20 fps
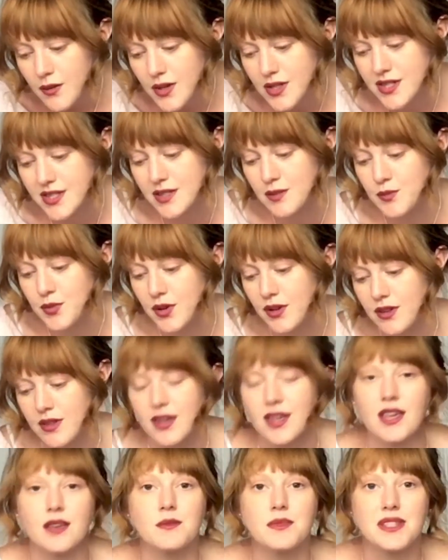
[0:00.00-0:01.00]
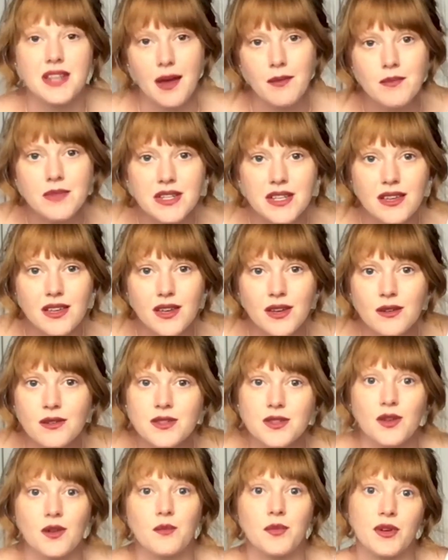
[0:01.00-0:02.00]
which is a book that keeps tempting you,
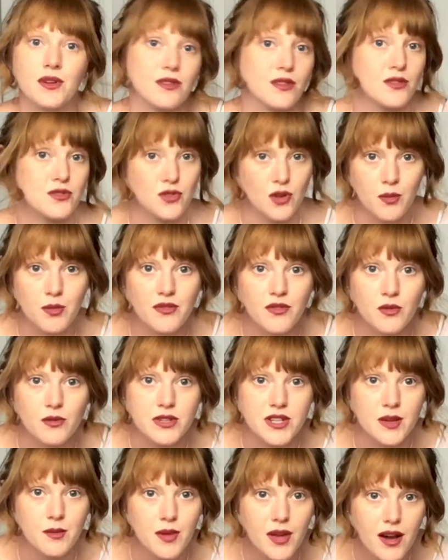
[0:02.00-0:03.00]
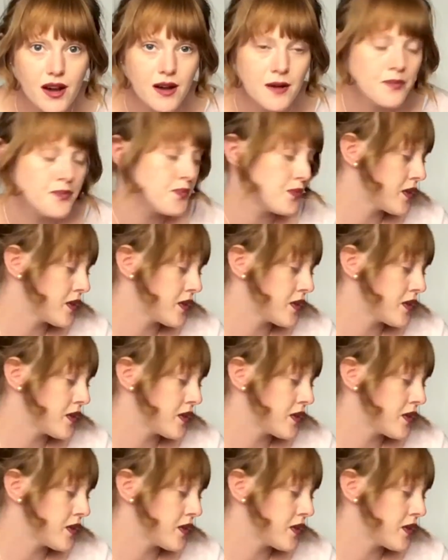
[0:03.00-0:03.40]
so a book that's top of your TBR.